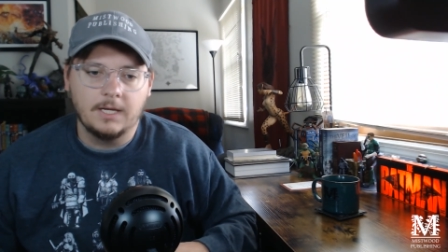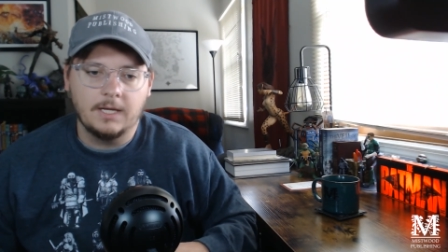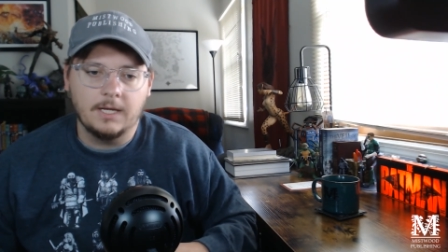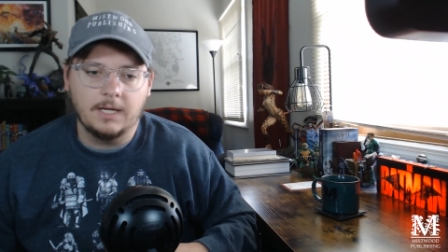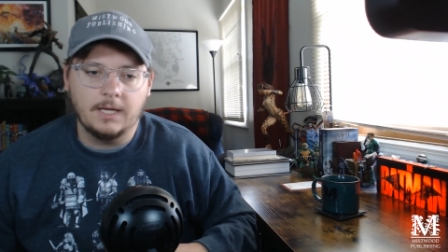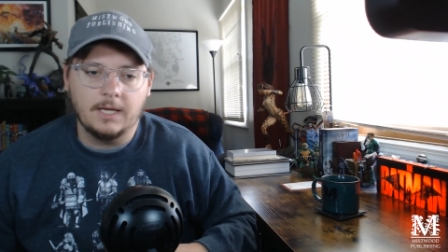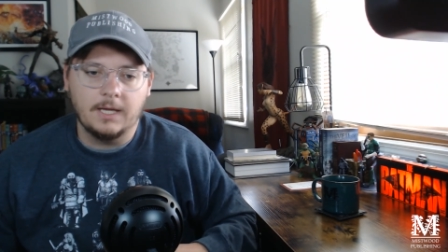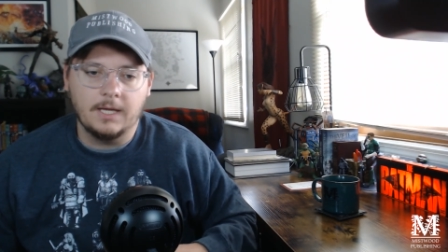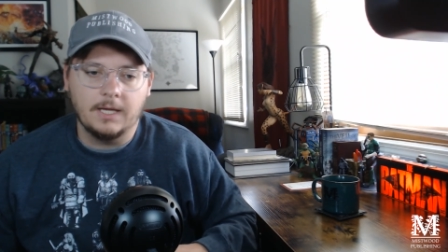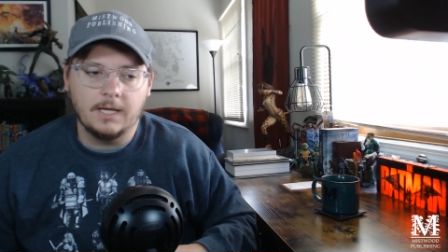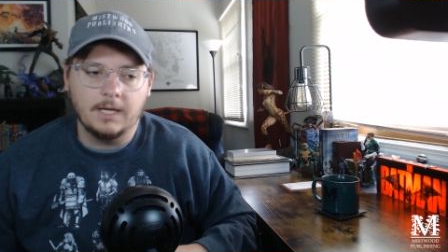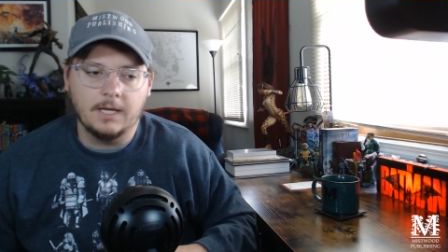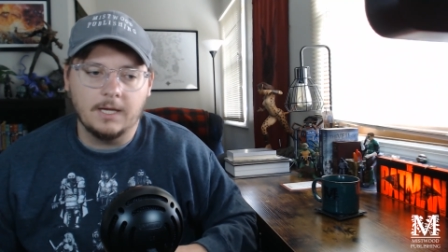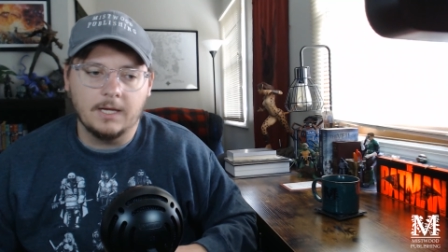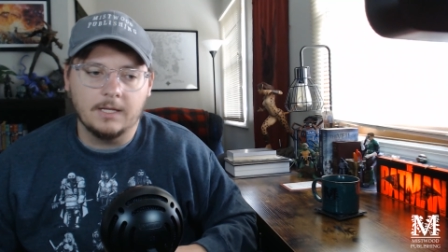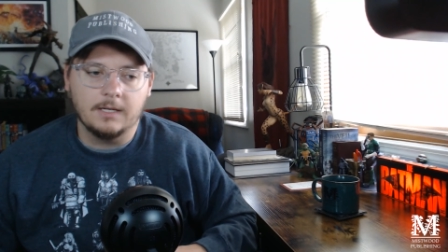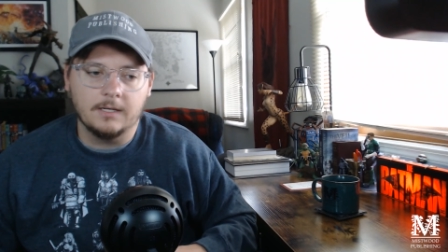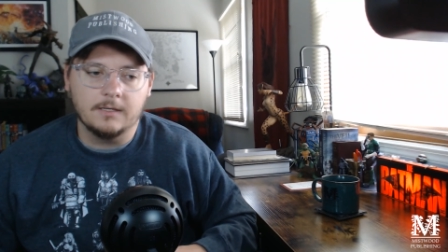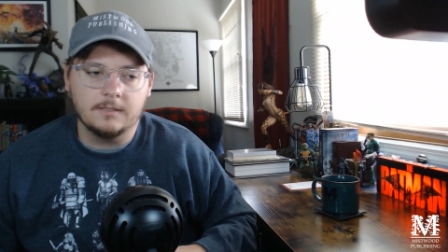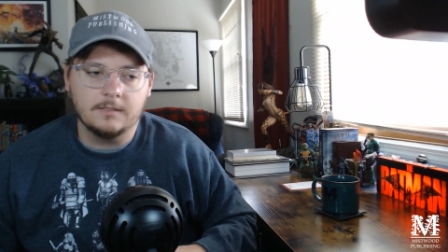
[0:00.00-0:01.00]

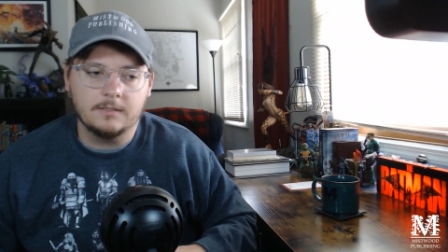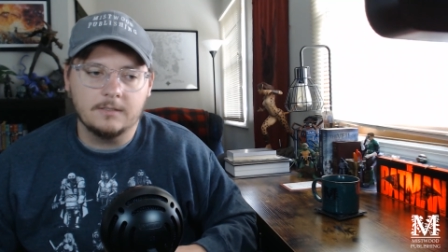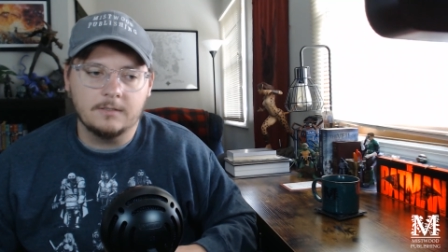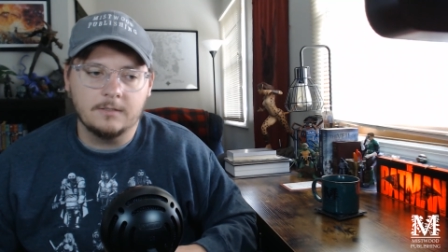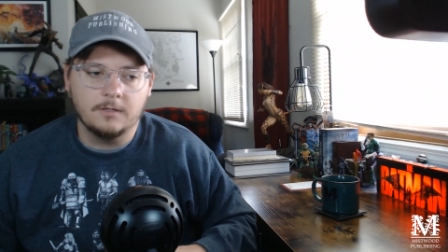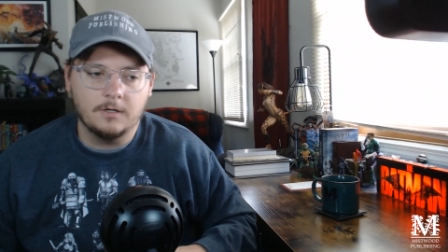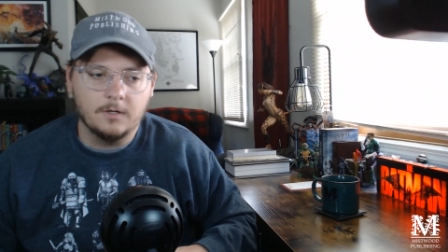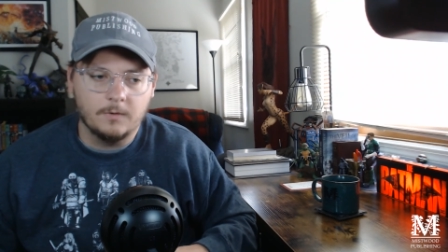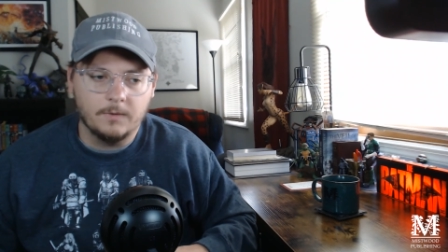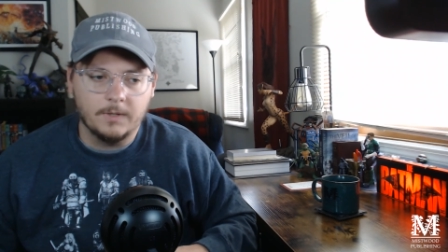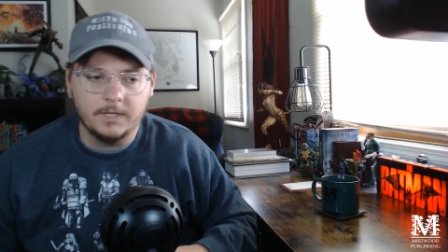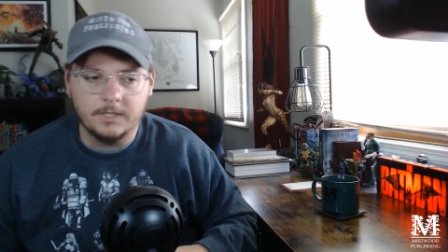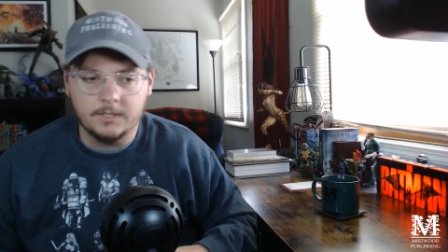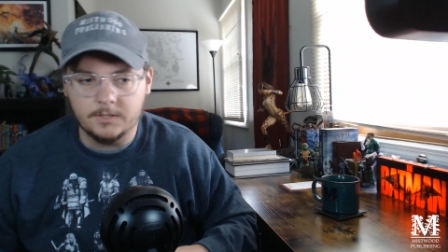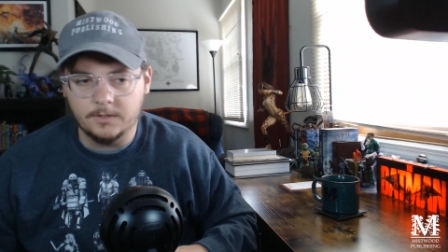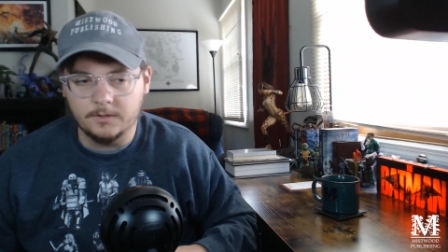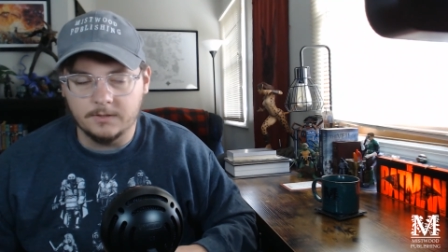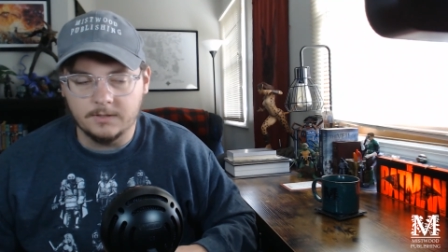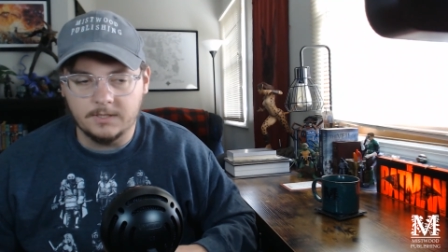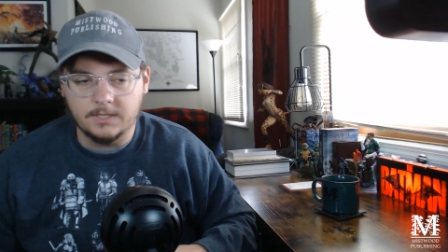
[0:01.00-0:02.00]
and took away
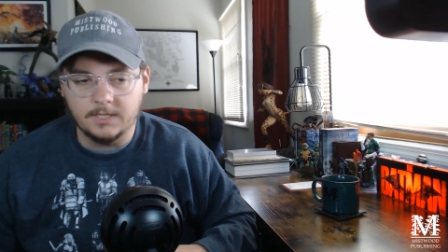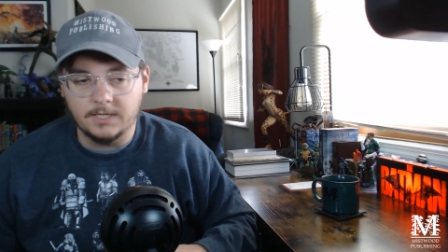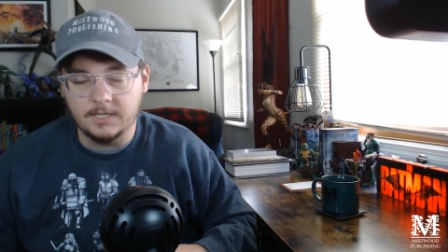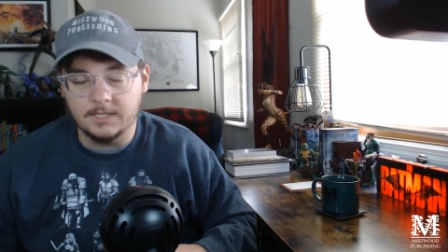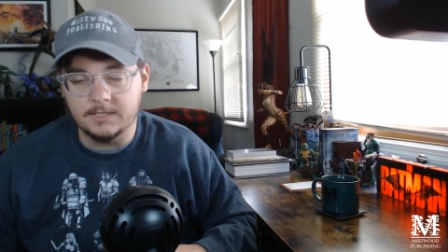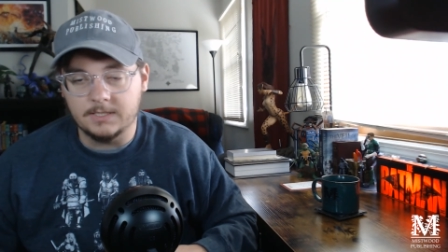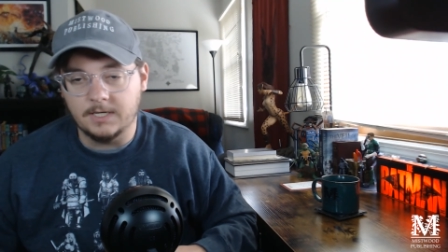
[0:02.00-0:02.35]
certain things.